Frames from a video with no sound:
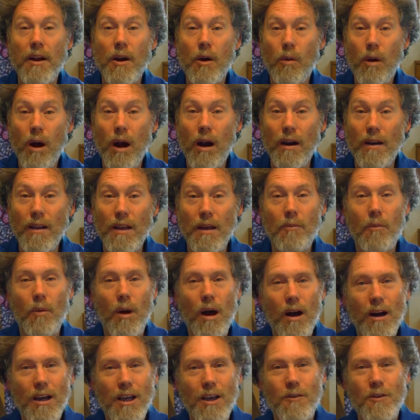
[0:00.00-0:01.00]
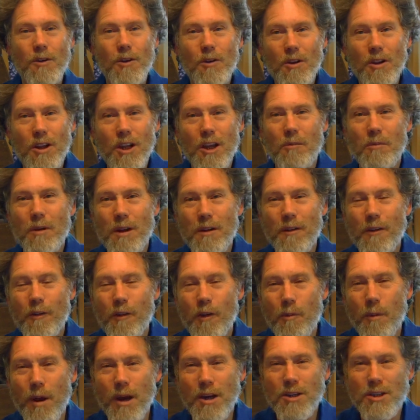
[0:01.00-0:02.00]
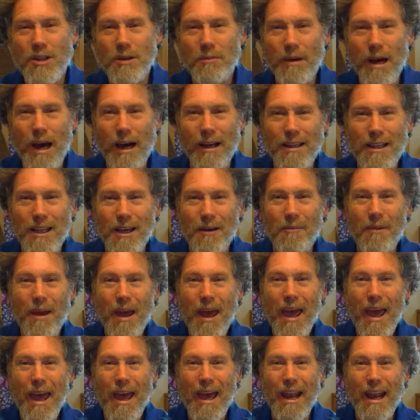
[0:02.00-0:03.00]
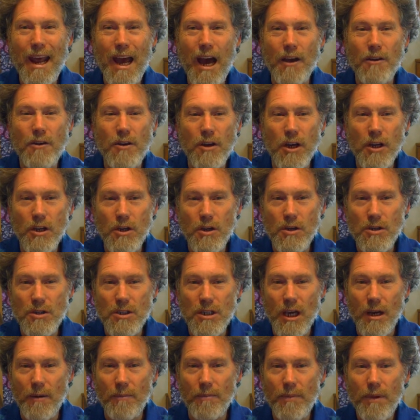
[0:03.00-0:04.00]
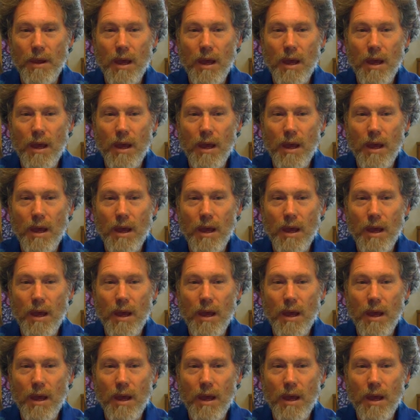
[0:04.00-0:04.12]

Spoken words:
acquiring them while giving you a little bit of information about them and how you can use them.